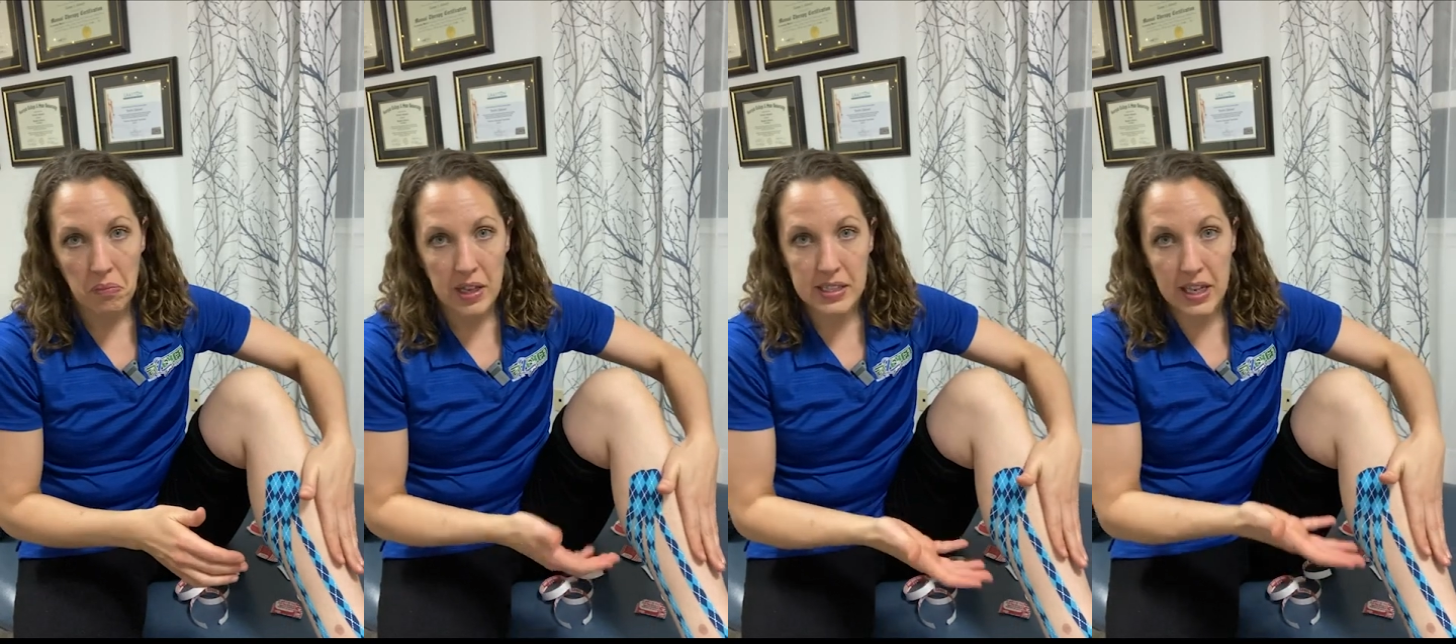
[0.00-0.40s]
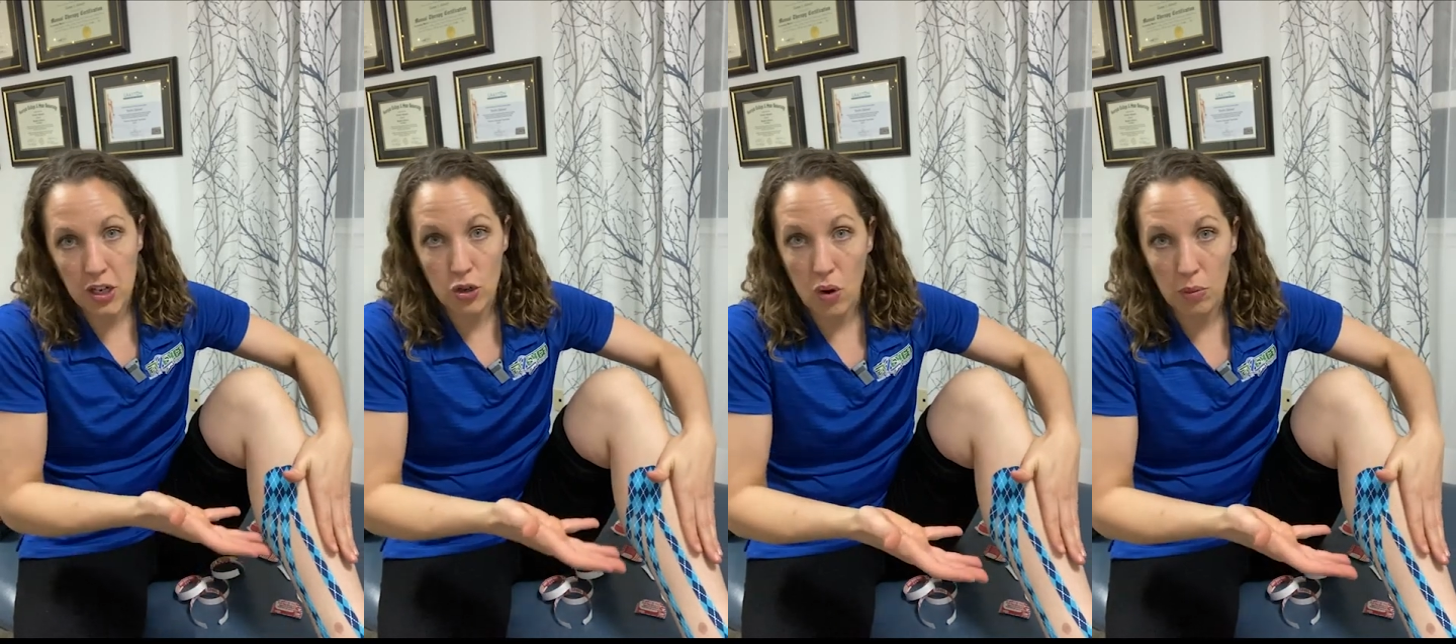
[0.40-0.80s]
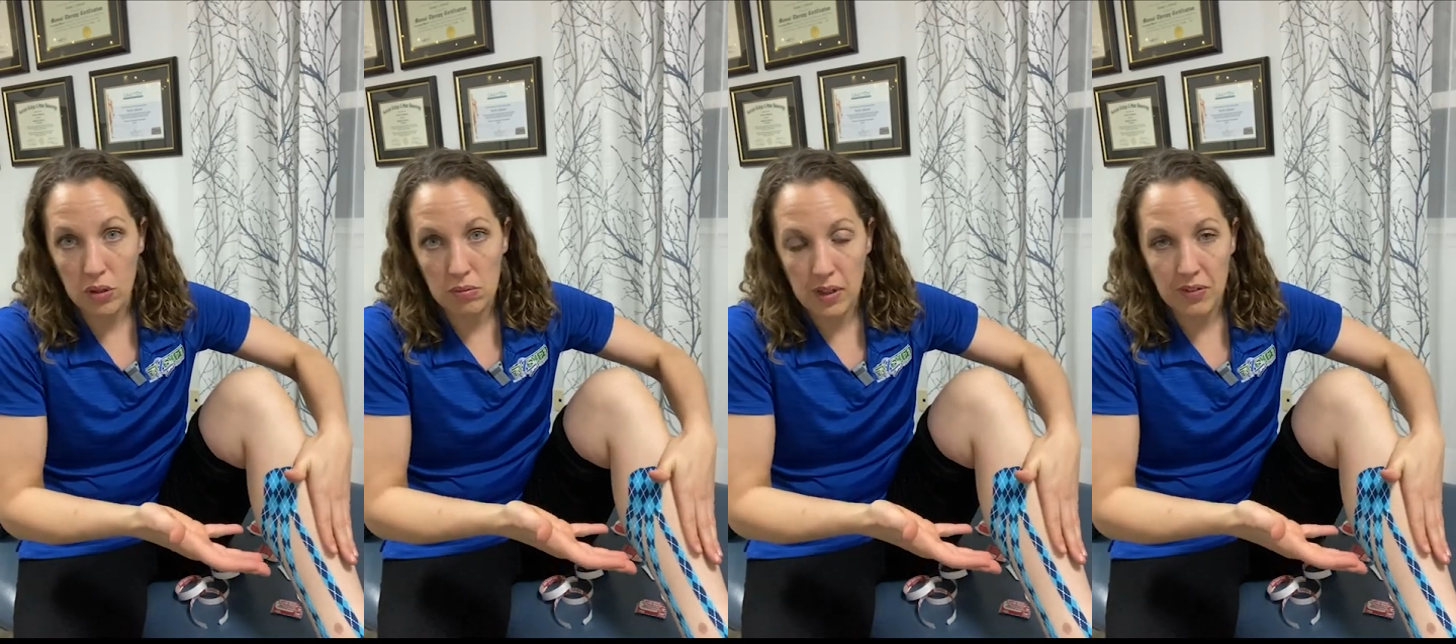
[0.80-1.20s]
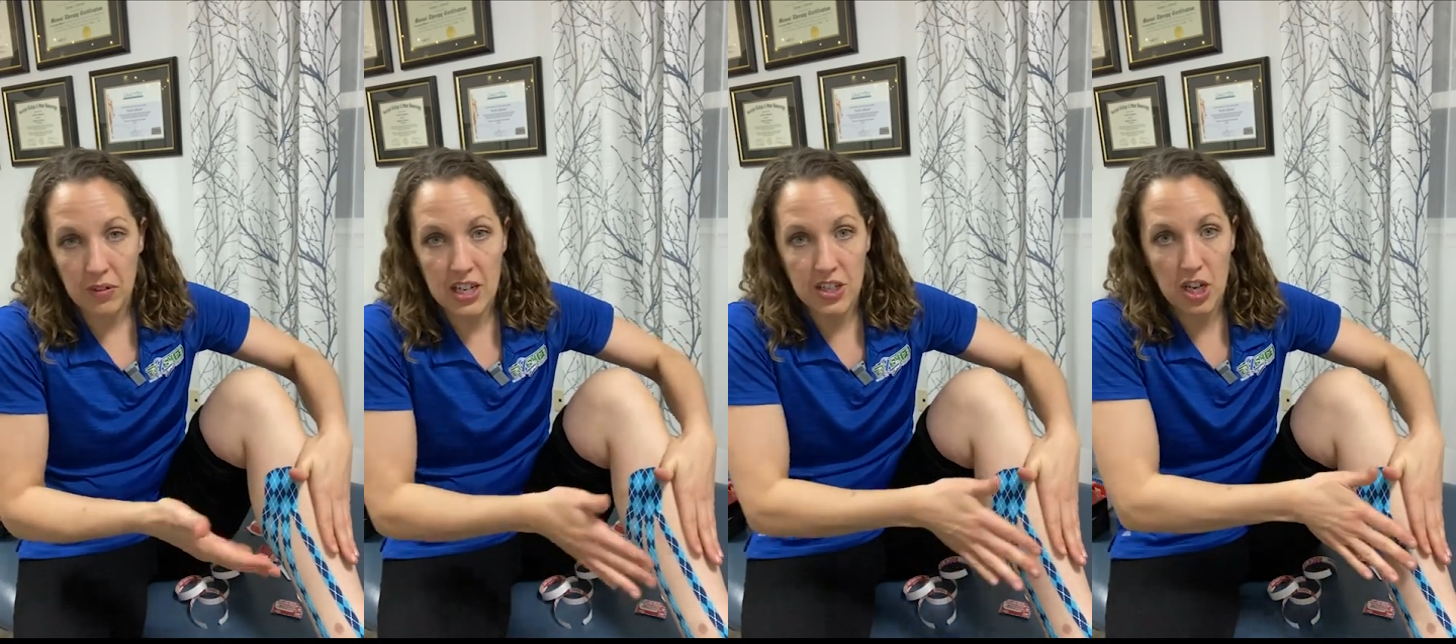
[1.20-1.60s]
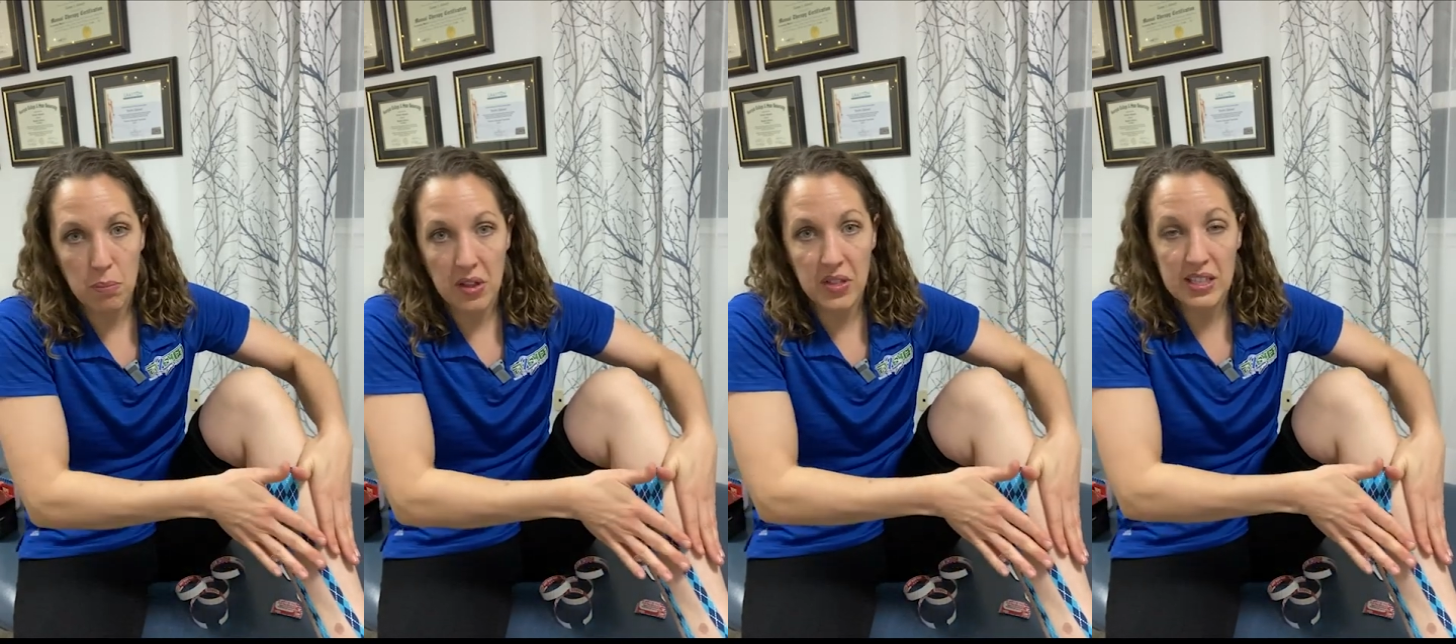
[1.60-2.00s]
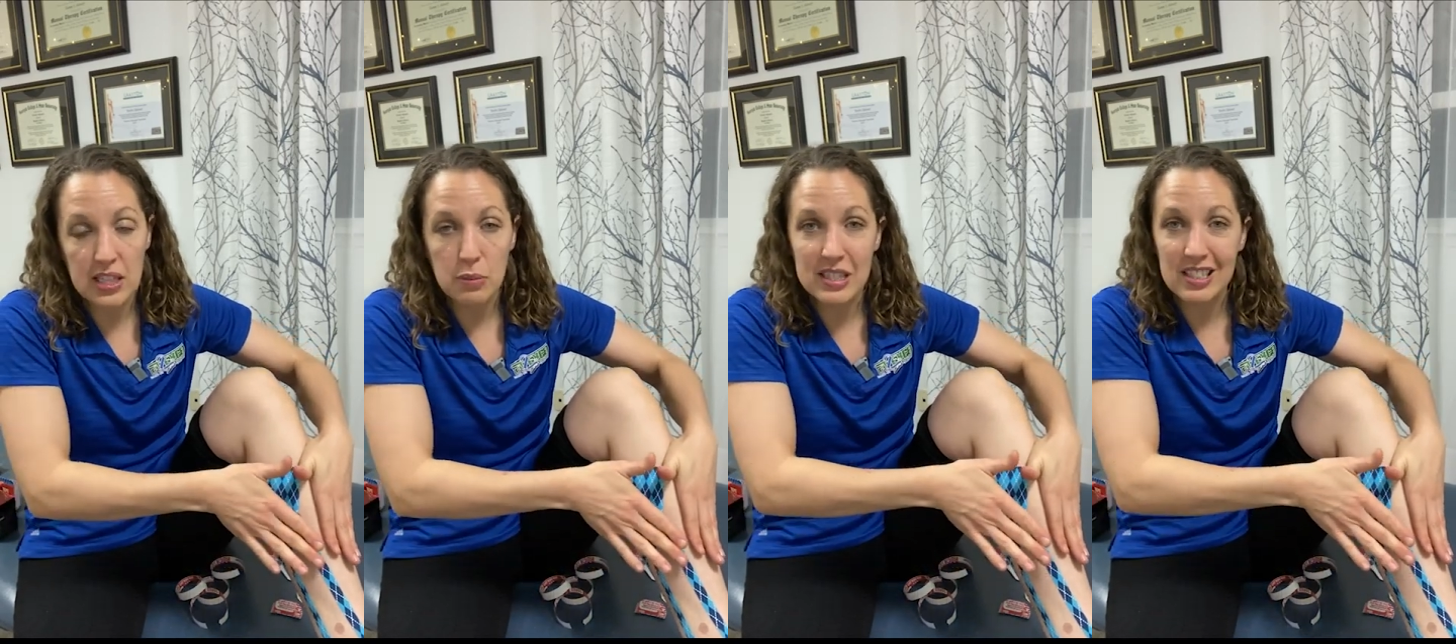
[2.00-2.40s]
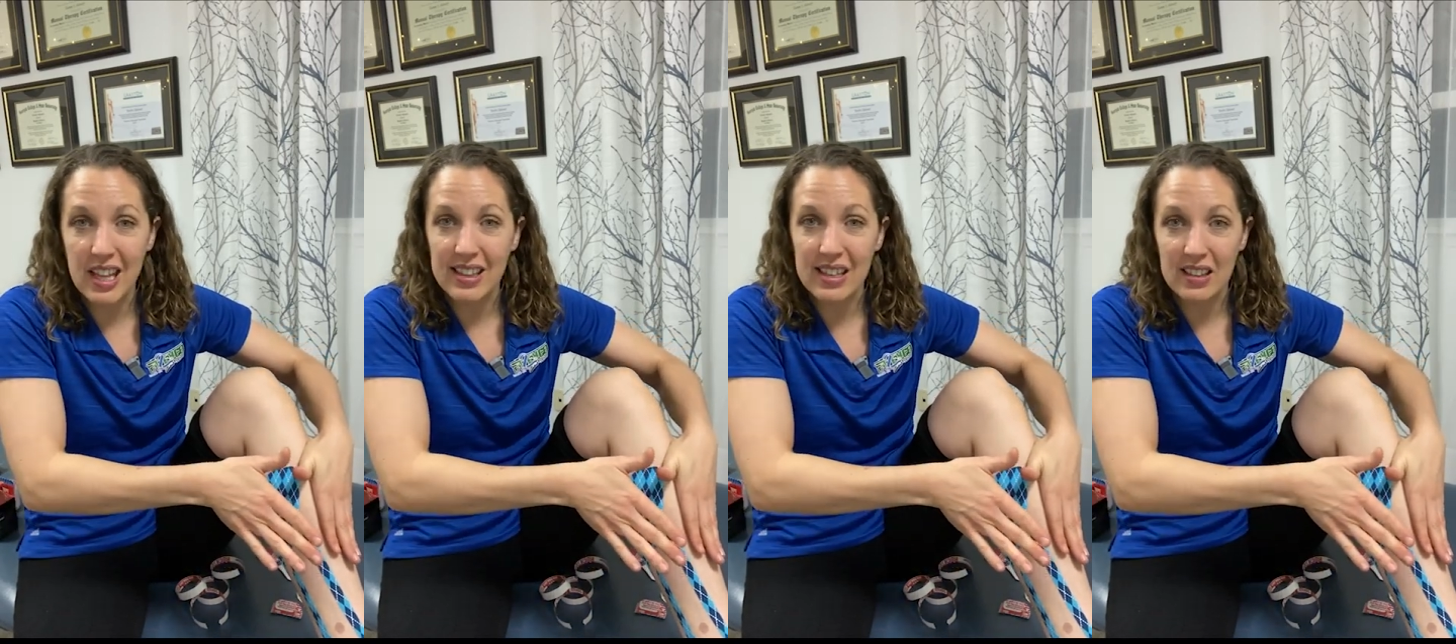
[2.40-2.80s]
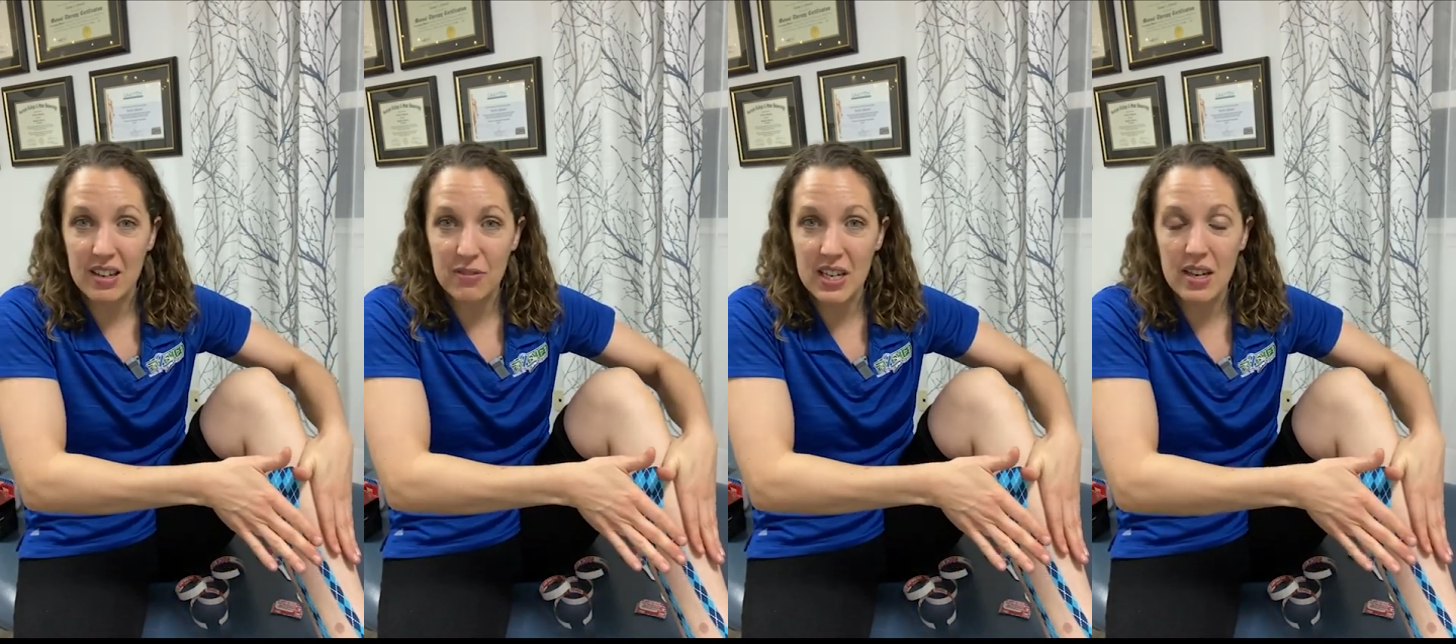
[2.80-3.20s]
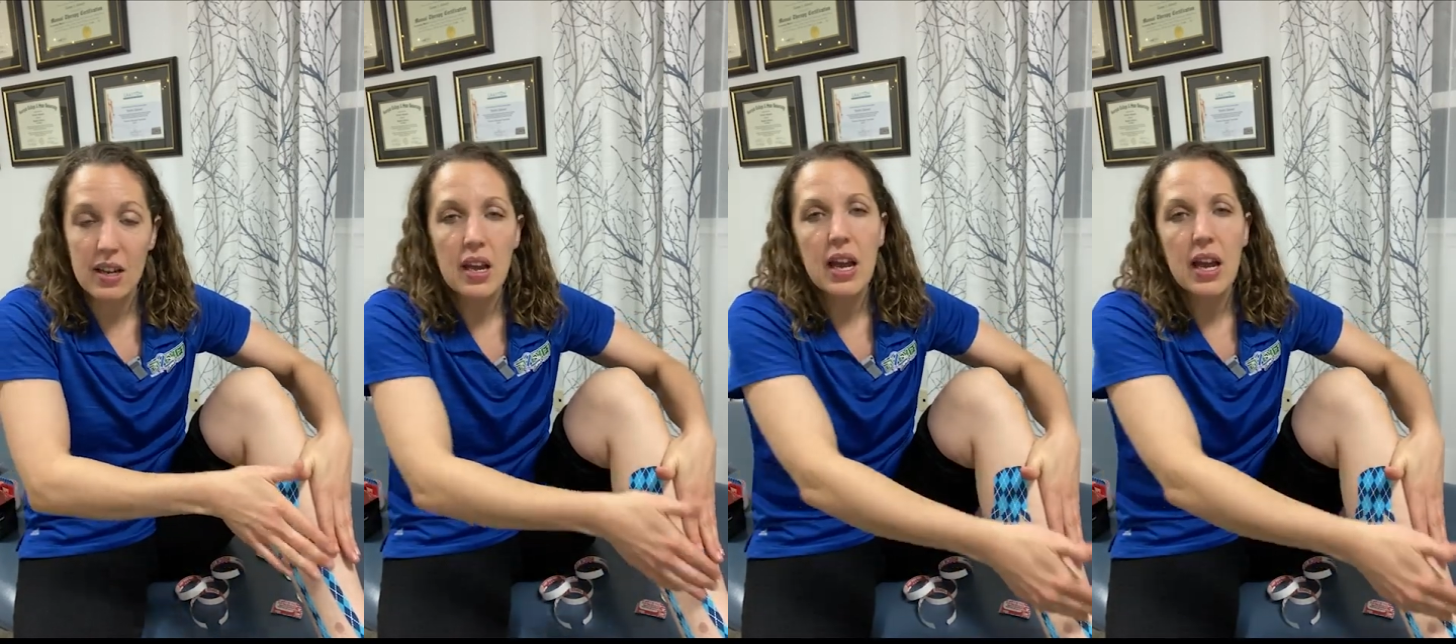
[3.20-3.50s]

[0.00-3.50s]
is like your normal level of tension, but this has been slightly lifted,